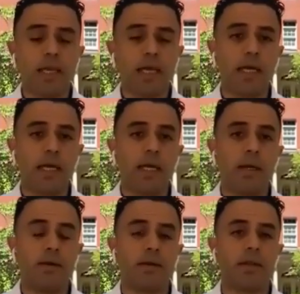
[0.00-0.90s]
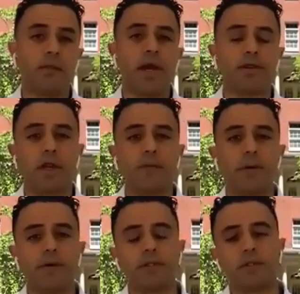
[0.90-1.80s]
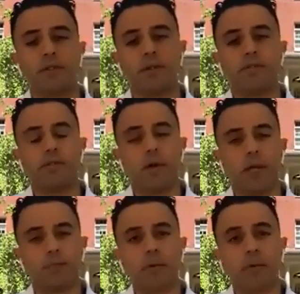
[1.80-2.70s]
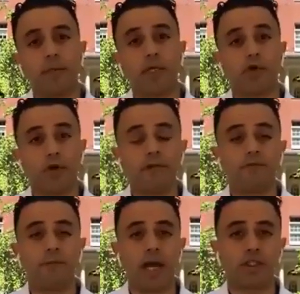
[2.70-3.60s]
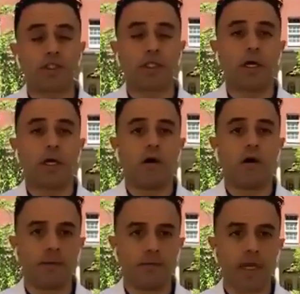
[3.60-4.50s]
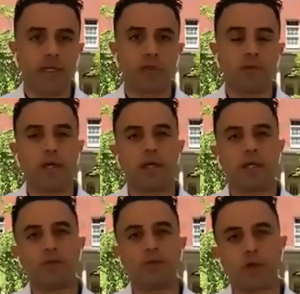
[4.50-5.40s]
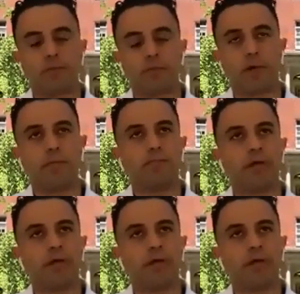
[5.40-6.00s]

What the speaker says: The way I thought about it, I probably could have matched off the bat to a community program.